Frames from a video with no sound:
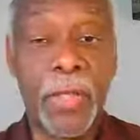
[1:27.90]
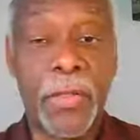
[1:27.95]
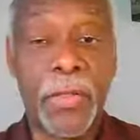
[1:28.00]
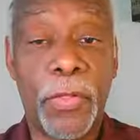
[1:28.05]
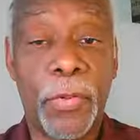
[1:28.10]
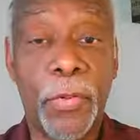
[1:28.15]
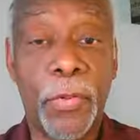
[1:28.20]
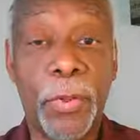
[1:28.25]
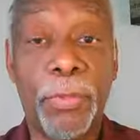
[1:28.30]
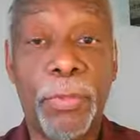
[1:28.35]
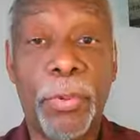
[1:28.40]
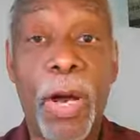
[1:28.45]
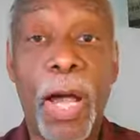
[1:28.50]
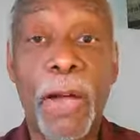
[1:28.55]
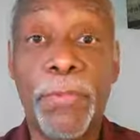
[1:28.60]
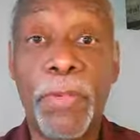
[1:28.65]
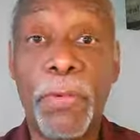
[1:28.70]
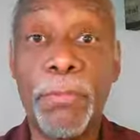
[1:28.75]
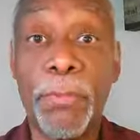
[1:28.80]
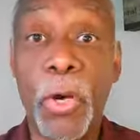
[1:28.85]
through the
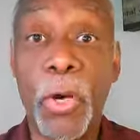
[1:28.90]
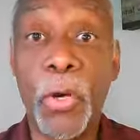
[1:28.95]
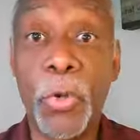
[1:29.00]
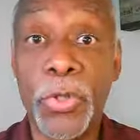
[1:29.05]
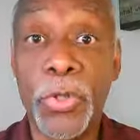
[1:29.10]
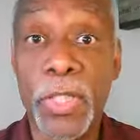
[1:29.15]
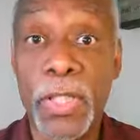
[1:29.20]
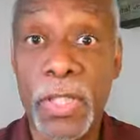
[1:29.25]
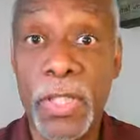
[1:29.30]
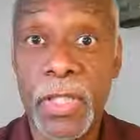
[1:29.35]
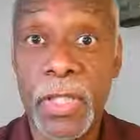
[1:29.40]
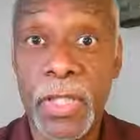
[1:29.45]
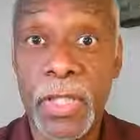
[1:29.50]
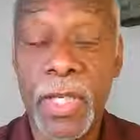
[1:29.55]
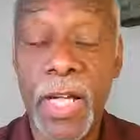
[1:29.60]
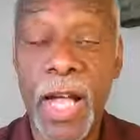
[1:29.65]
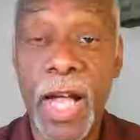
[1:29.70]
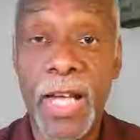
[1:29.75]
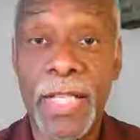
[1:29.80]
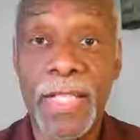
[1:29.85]
prophet Moses,
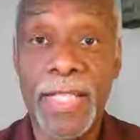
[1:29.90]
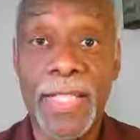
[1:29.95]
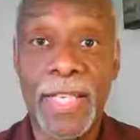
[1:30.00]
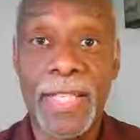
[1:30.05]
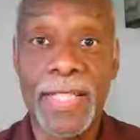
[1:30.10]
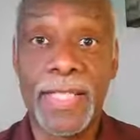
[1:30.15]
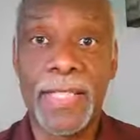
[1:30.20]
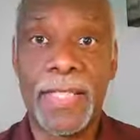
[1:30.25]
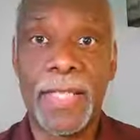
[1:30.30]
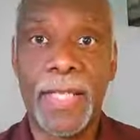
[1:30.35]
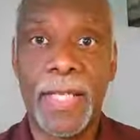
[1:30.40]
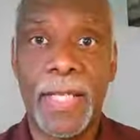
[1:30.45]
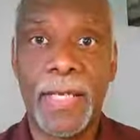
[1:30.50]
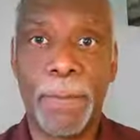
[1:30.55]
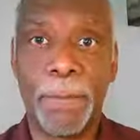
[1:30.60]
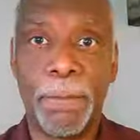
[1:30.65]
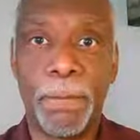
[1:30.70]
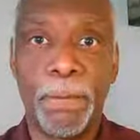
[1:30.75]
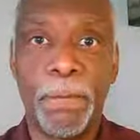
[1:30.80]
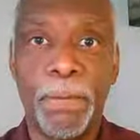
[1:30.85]
God says to
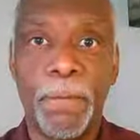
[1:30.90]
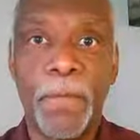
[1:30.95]
them,